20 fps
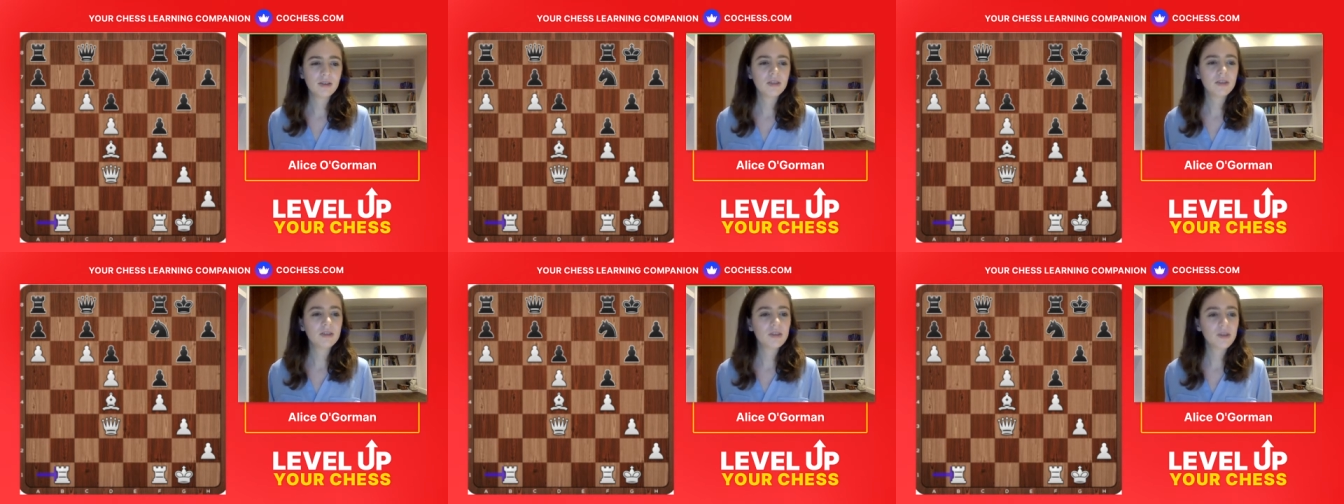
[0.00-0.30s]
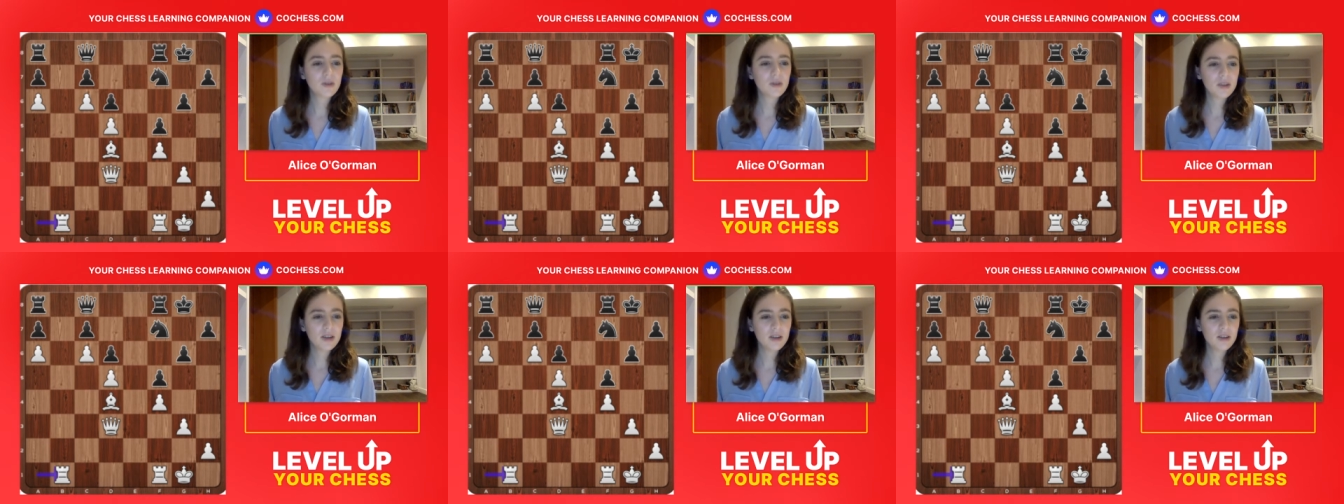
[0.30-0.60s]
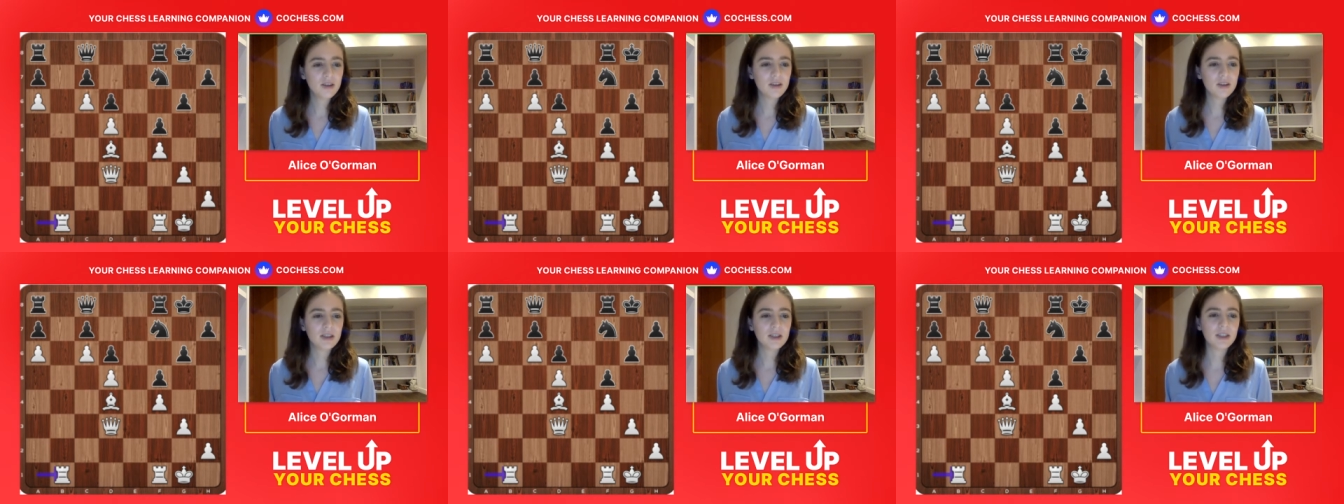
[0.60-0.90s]
So here
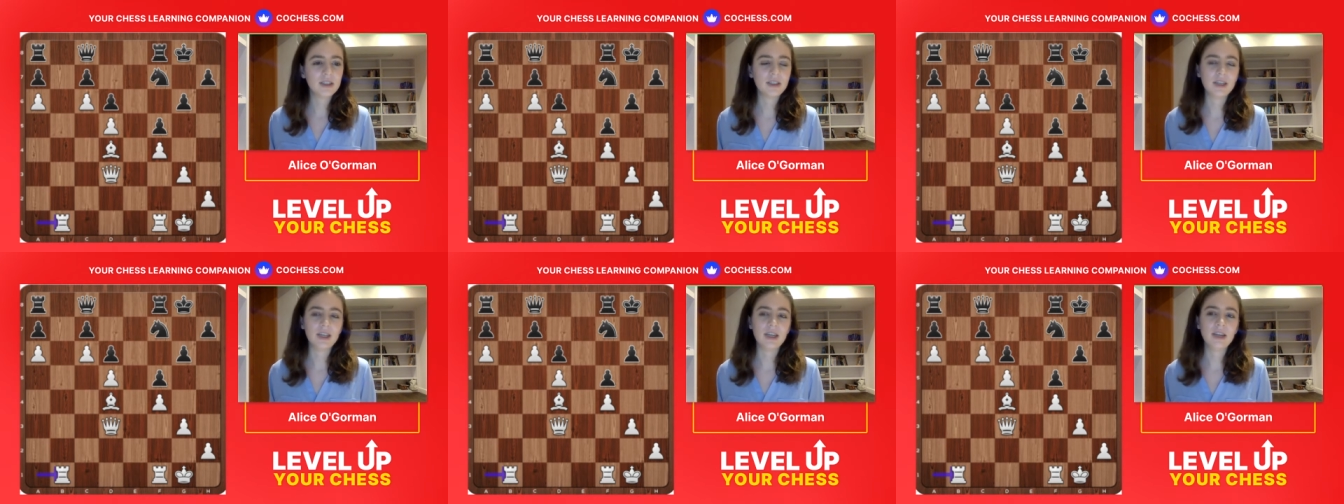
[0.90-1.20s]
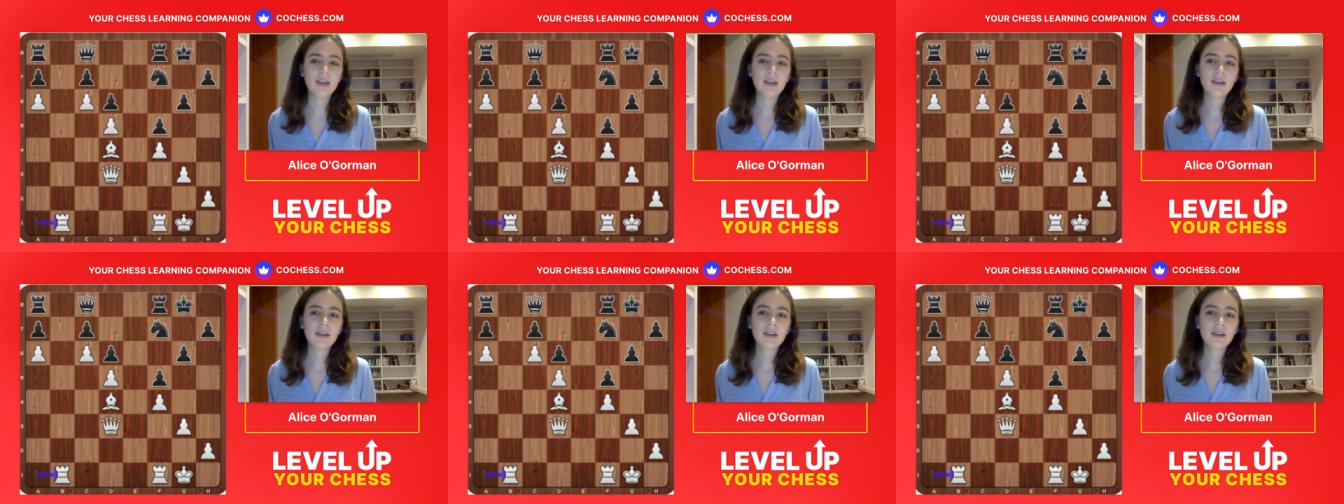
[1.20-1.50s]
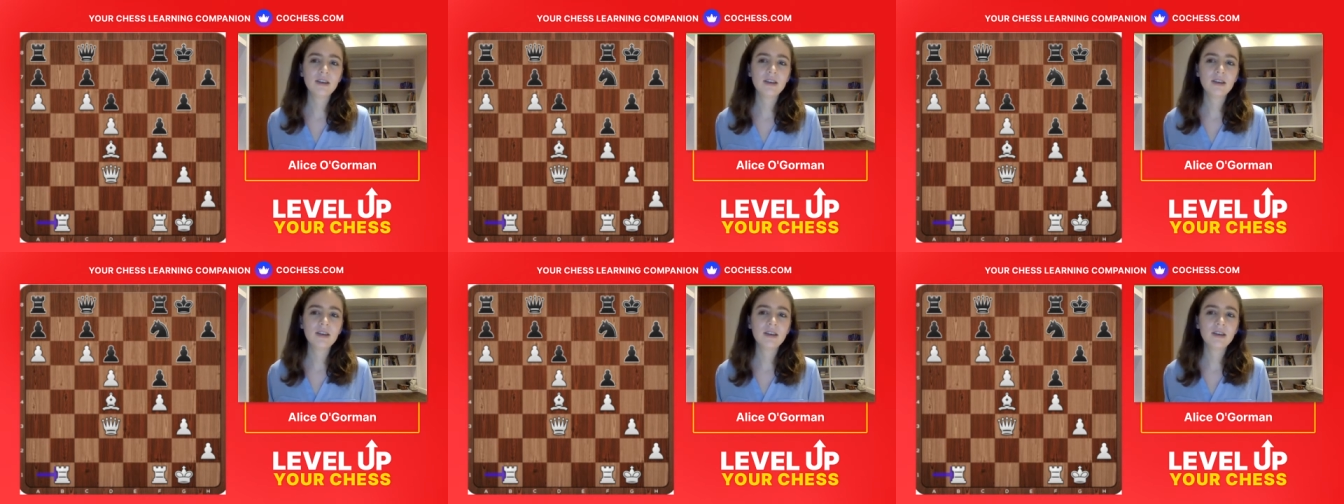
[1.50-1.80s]
you can see
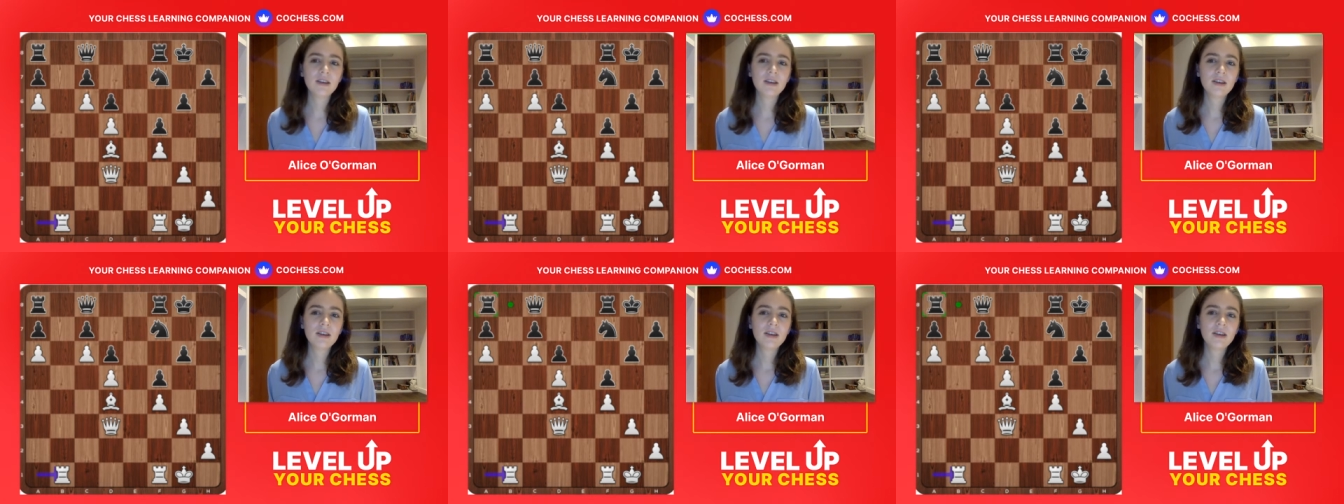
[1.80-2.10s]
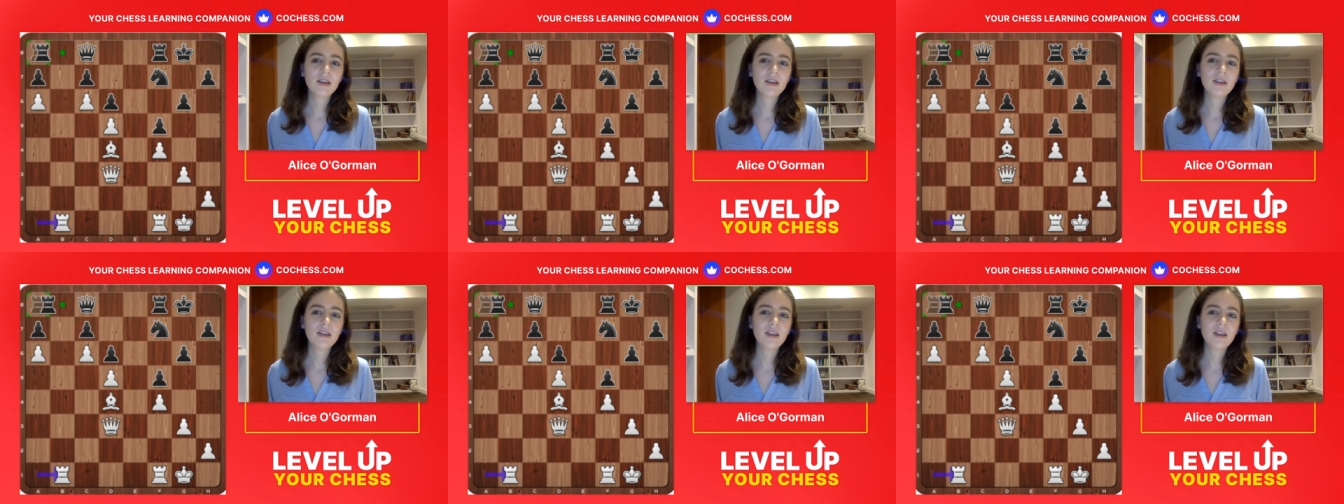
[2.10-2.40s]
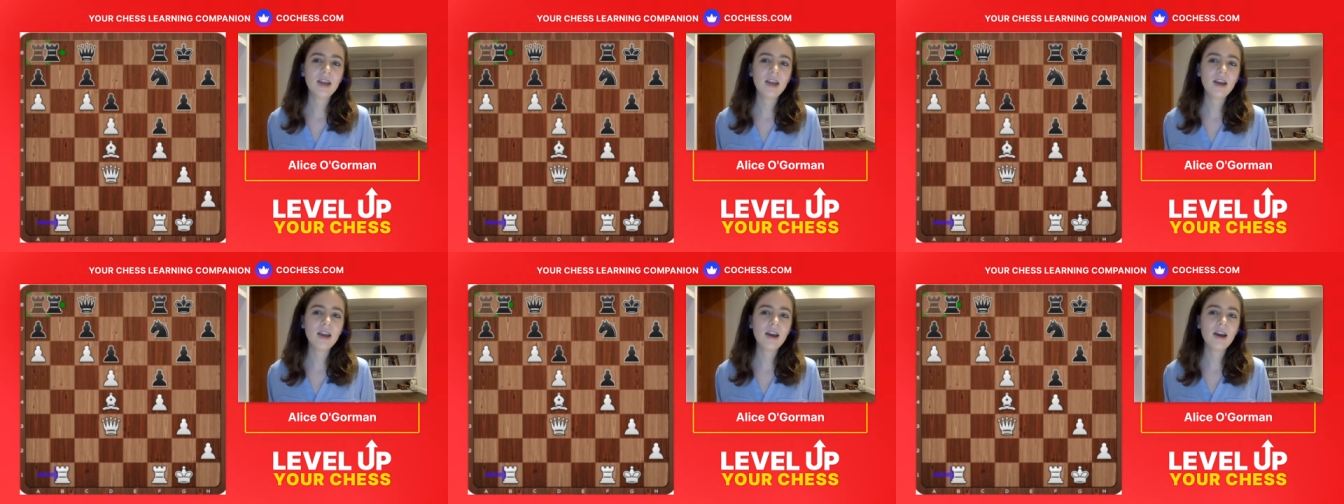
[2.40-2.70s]

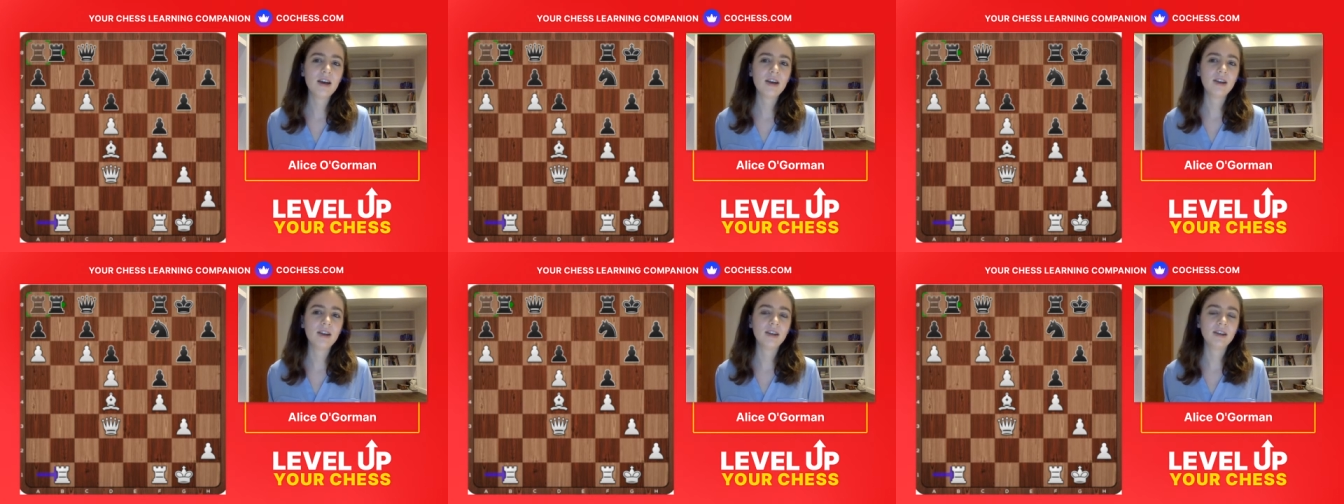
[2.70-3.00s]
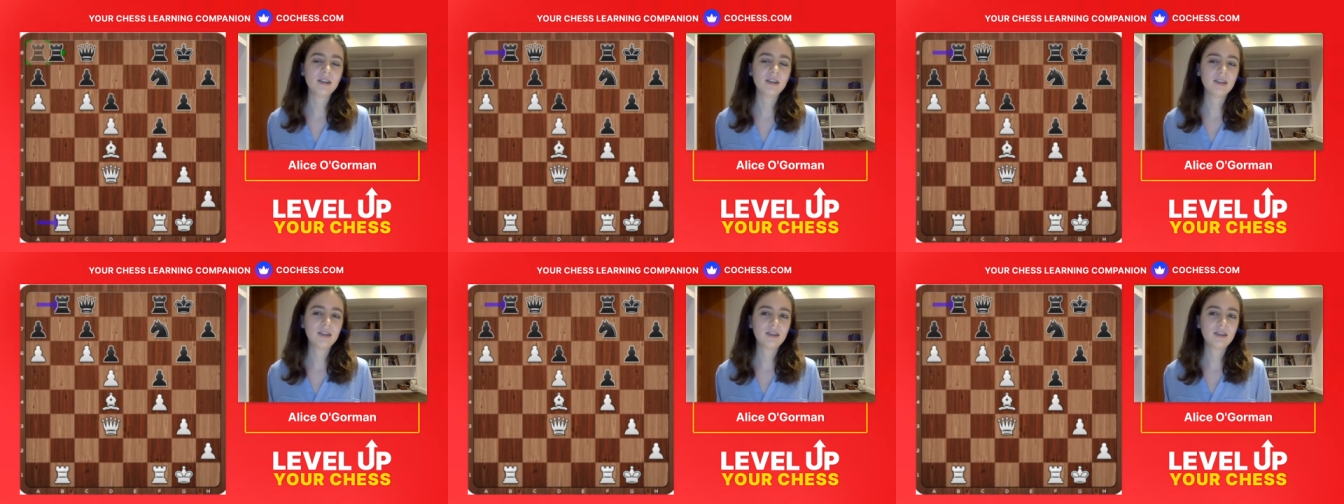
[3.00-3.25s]
they can't